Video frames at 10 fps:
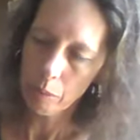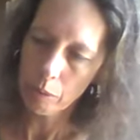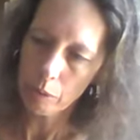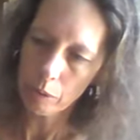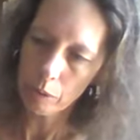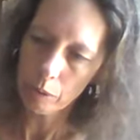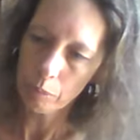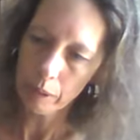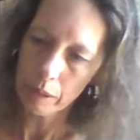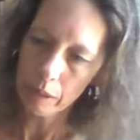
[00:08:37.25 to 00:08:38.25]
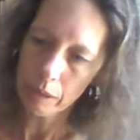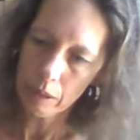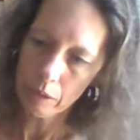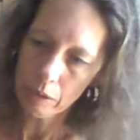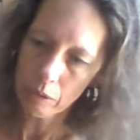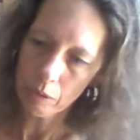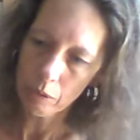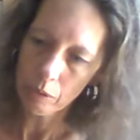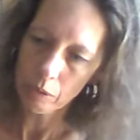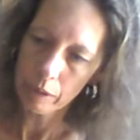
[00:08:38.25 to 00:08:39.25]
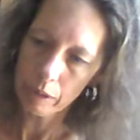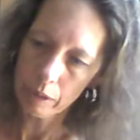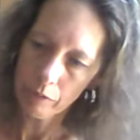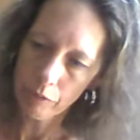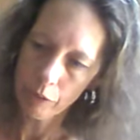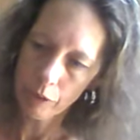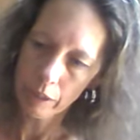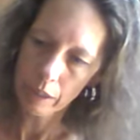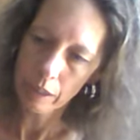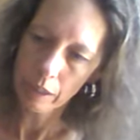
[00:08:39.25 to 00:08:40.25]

Pour a little bit in there and I'll pull it up for you.